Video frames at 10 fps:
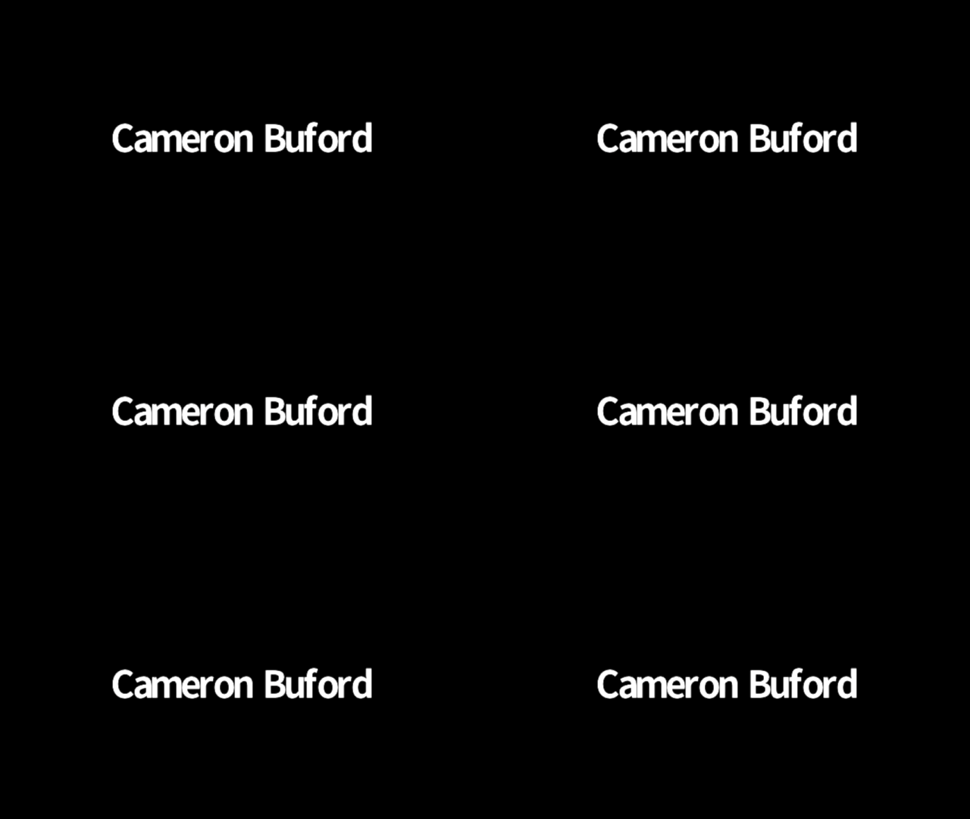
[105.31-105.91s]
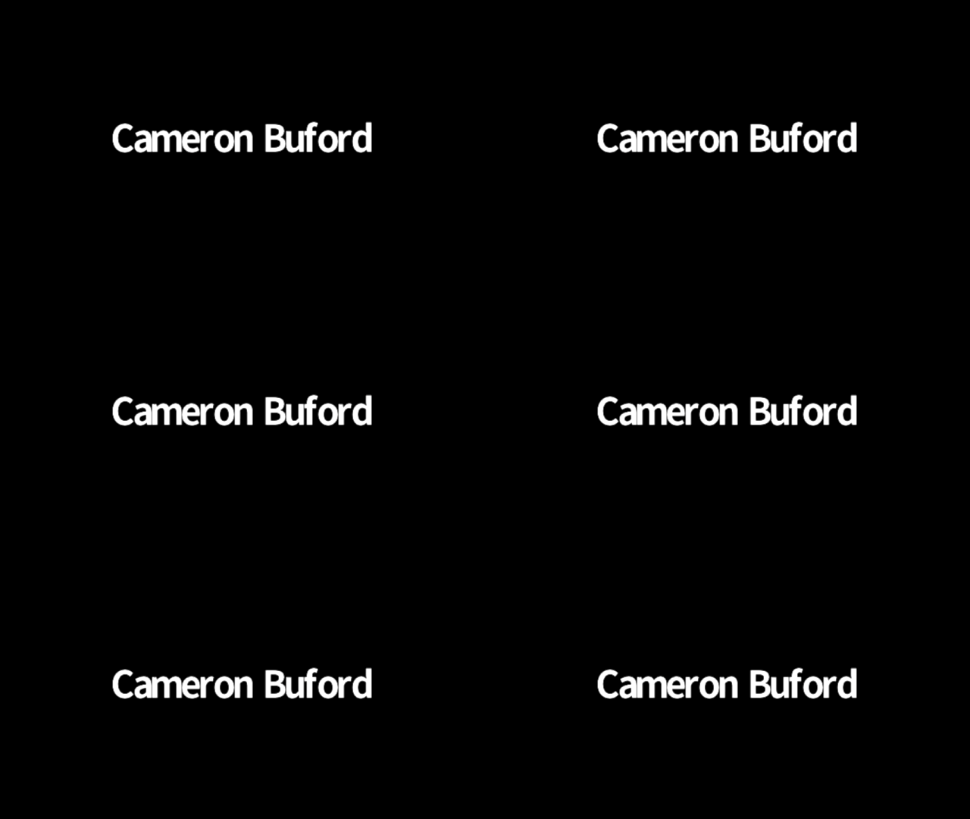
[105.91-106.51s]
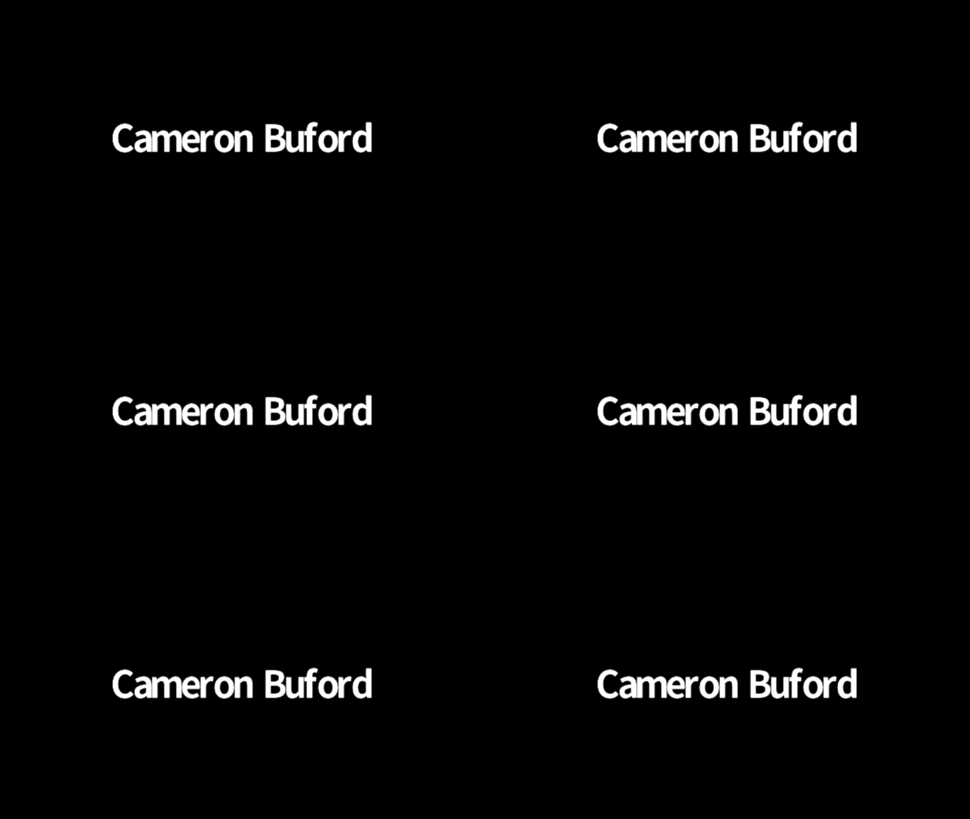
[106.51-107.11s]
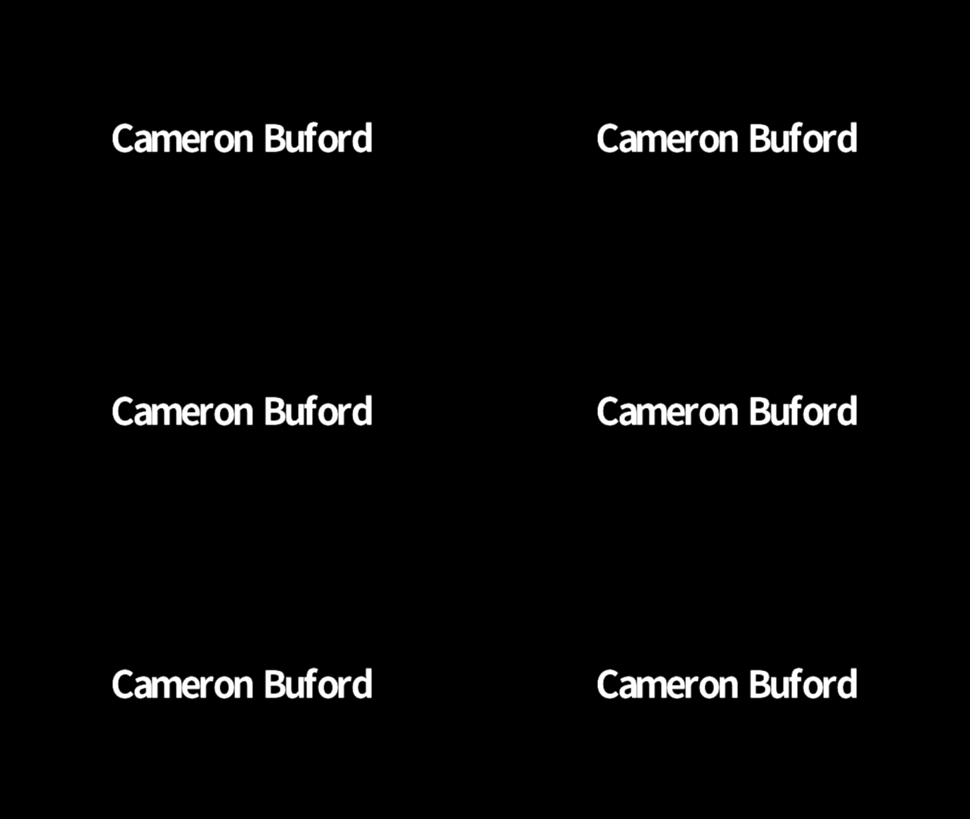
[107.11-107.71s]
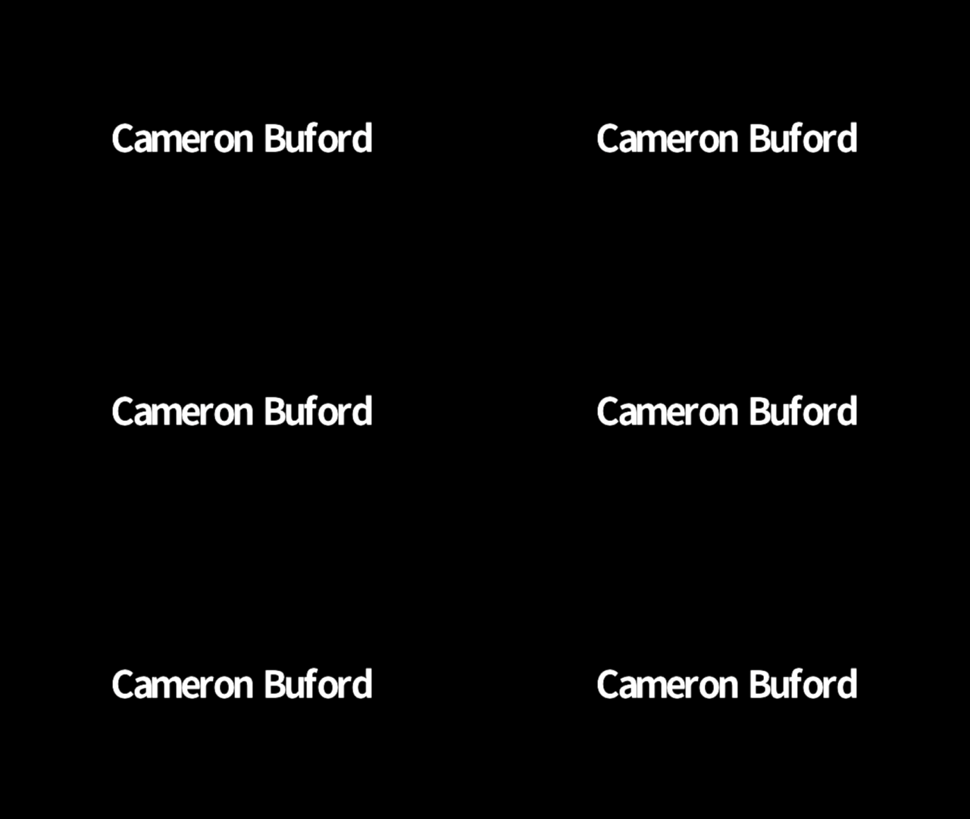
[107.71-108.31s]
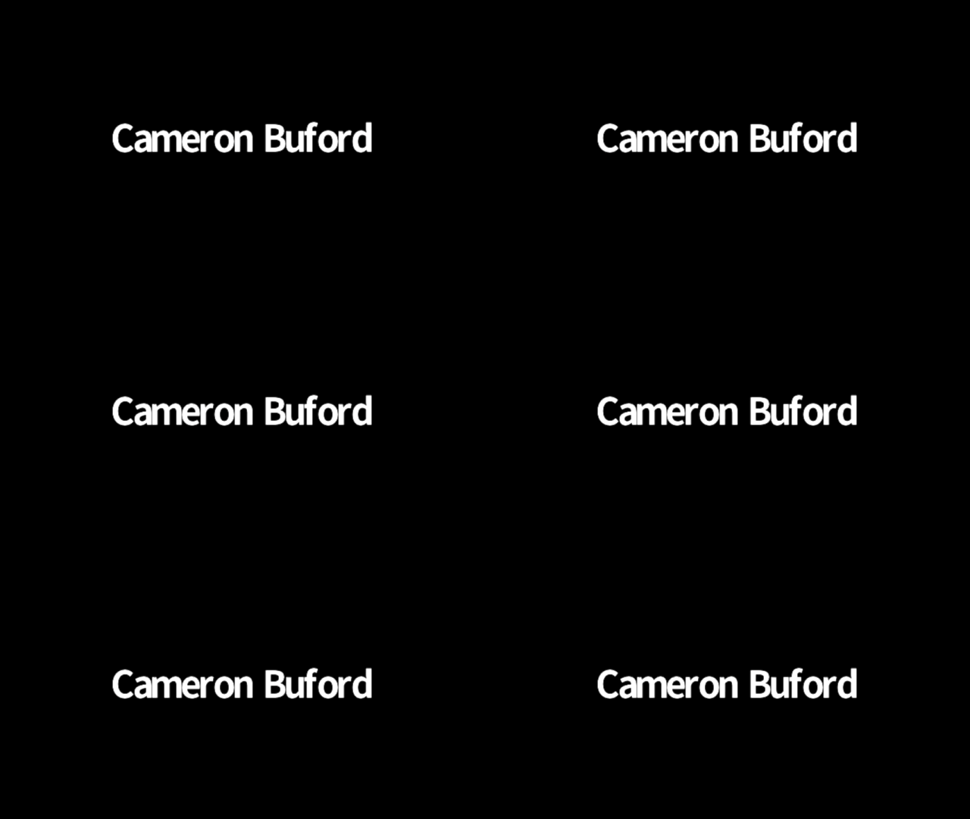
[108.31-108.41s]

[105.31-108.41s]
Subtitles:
[unreadable: no face in view]